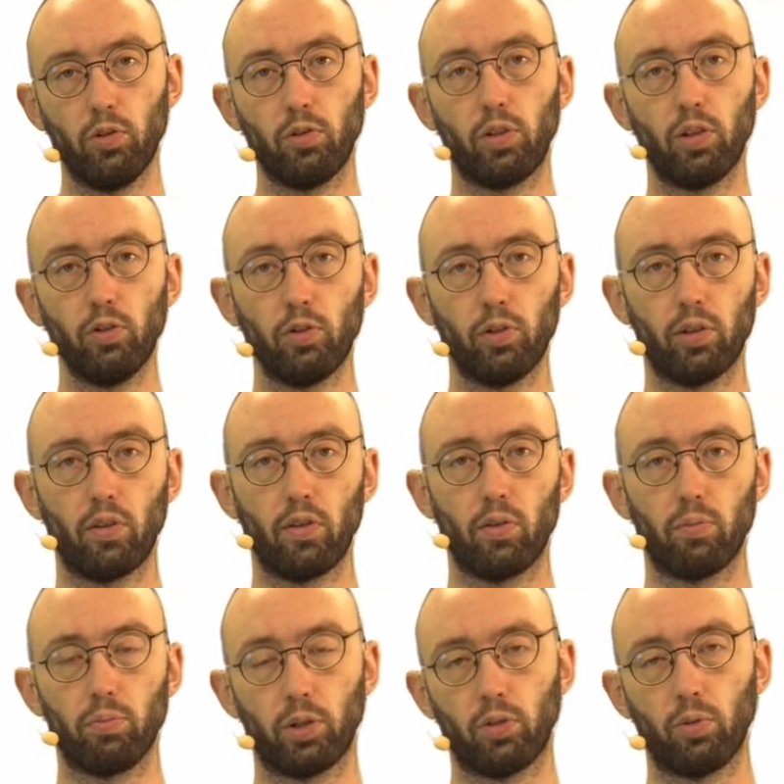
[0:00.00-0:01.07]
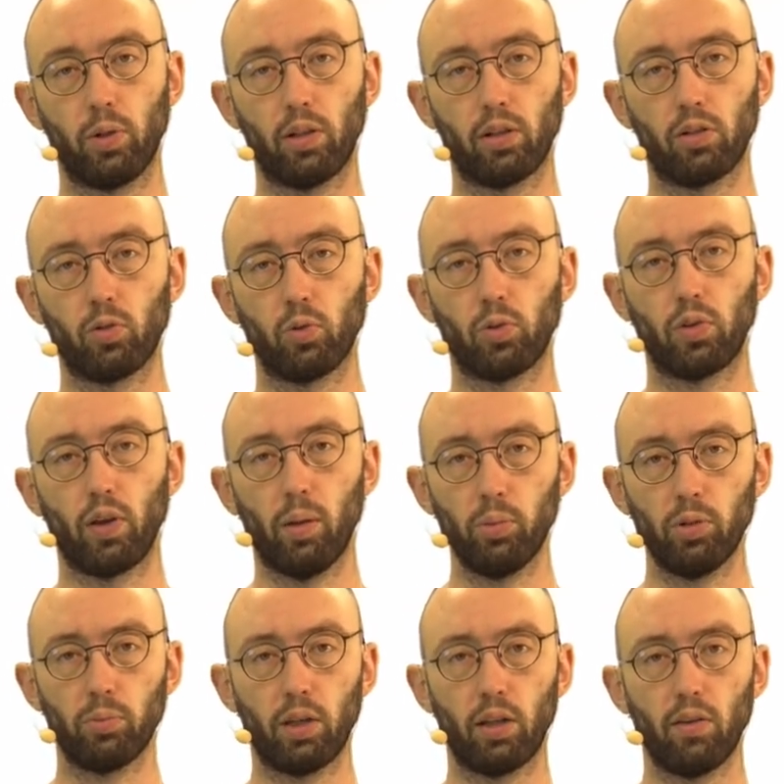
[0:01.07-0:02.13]
difference between the two
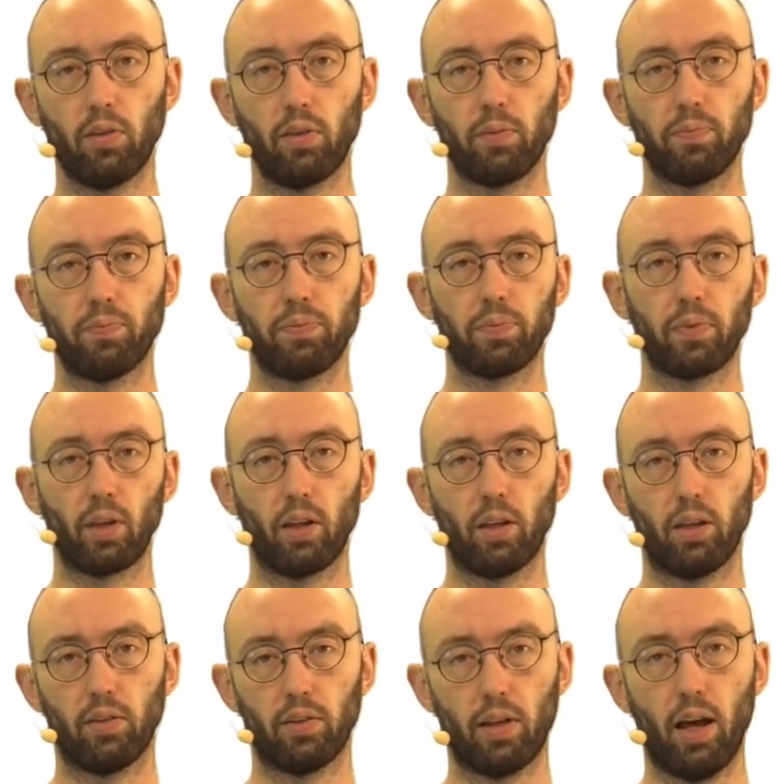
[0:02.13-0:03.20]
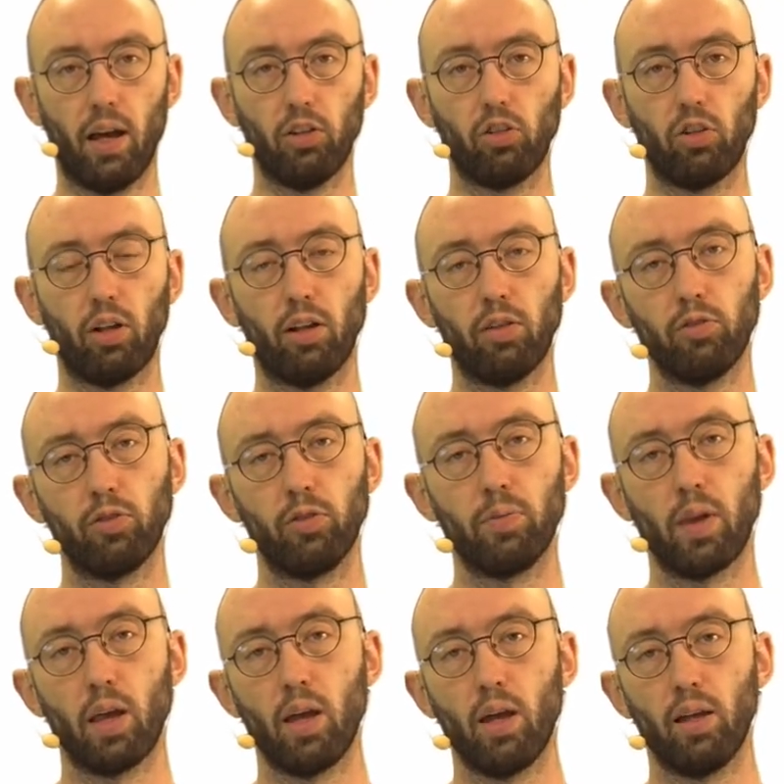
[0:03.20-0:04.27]
sample means is large enough
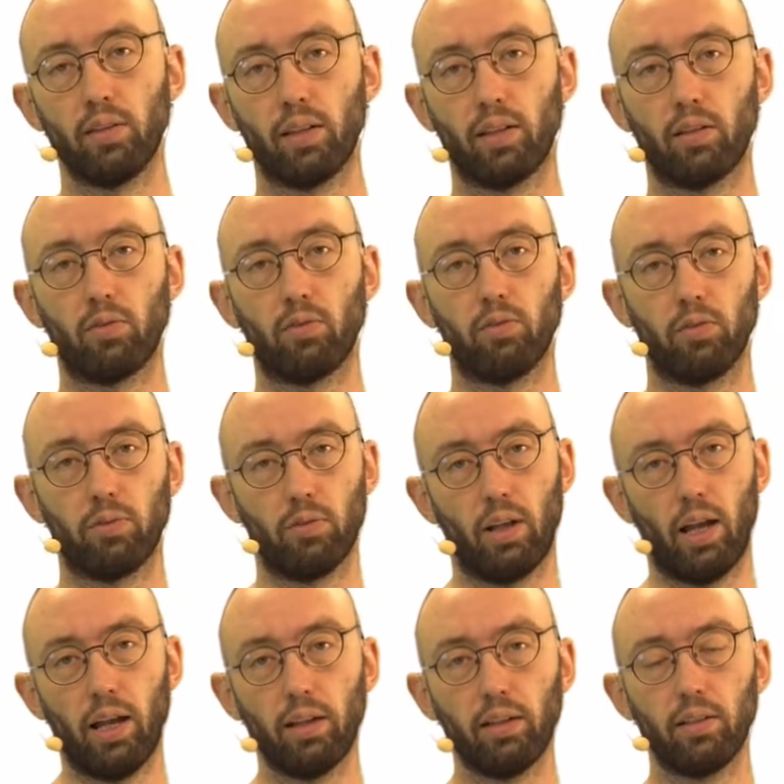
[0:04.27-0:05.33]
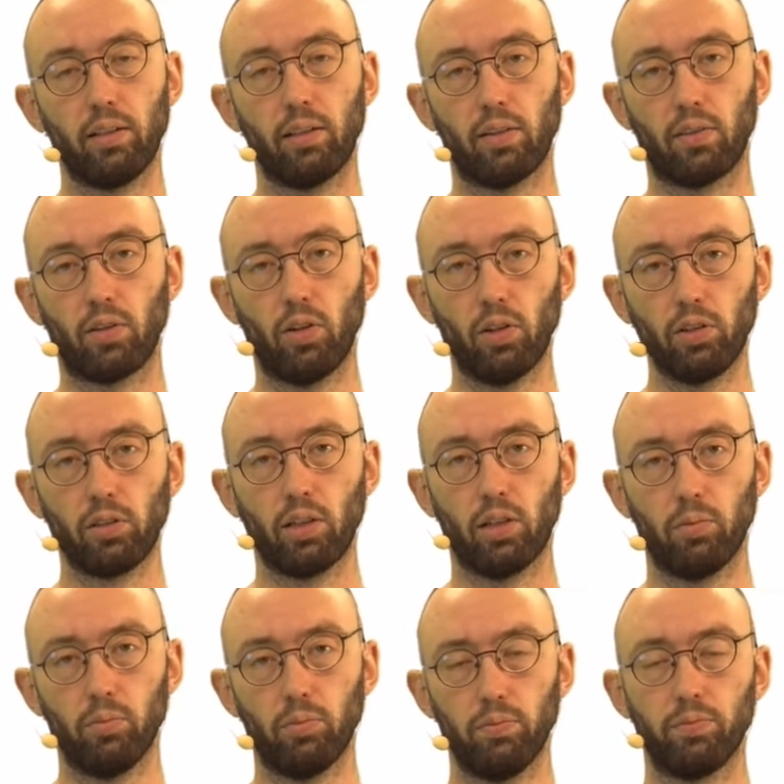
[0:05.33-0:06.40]
that it likely does not
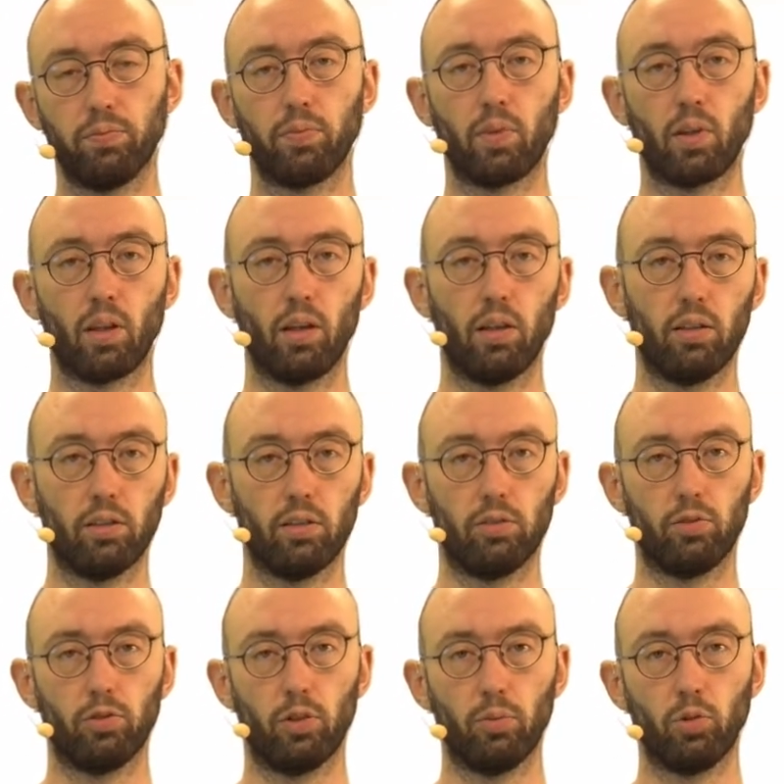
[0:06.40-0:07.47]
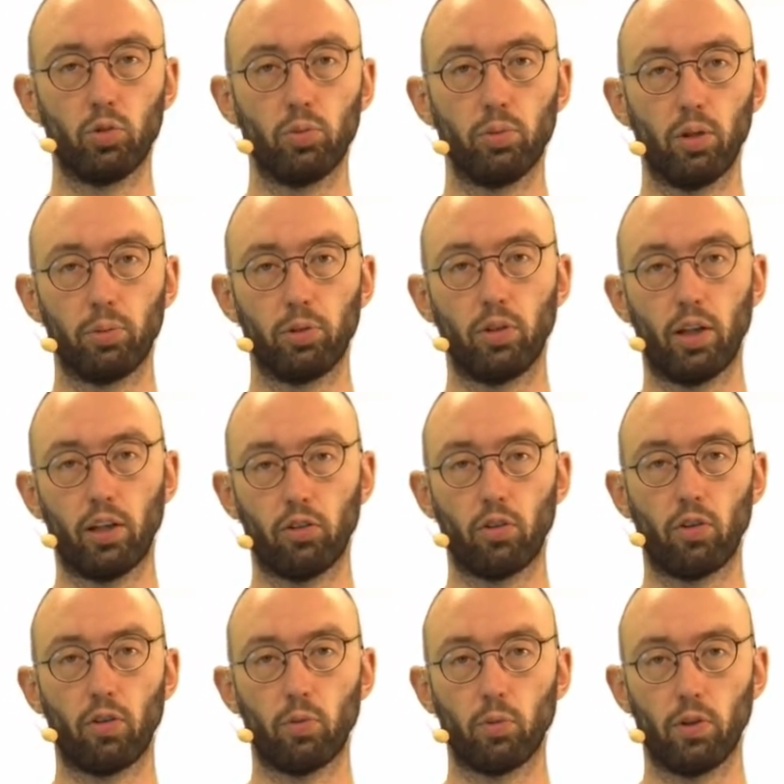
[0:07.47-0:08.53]
come from two
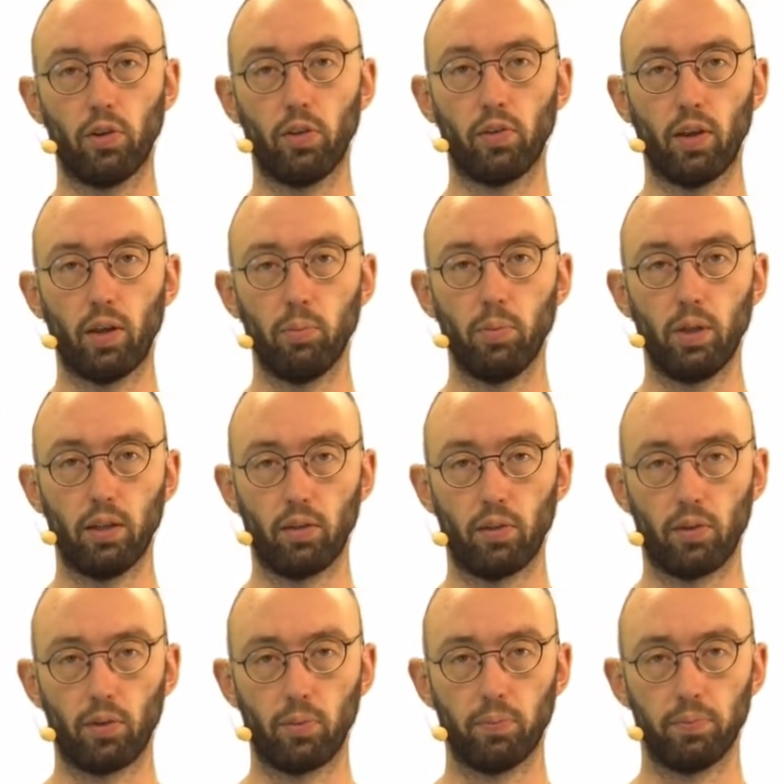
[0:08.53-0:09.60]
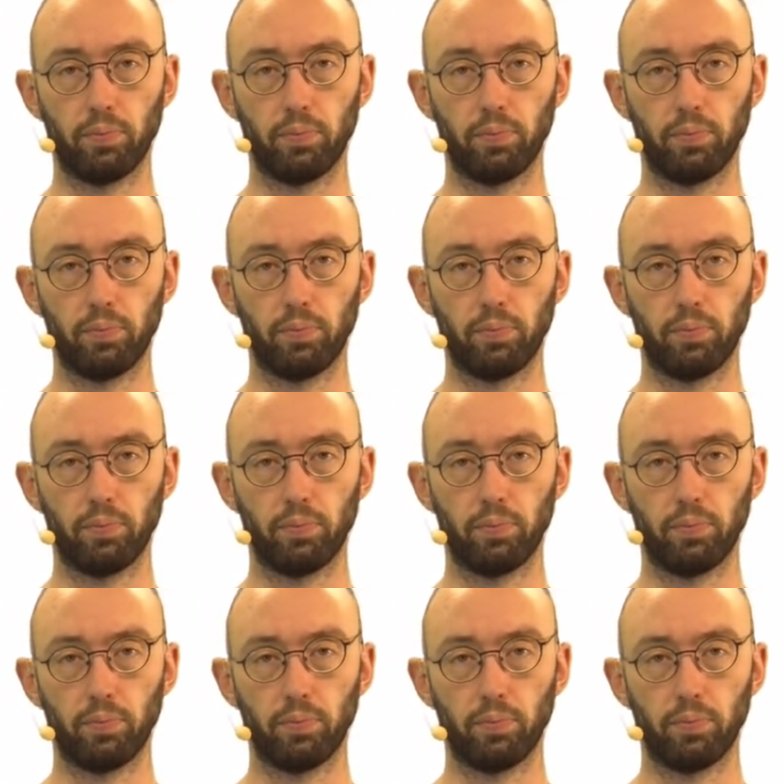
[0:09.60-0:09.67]
populations with the same means.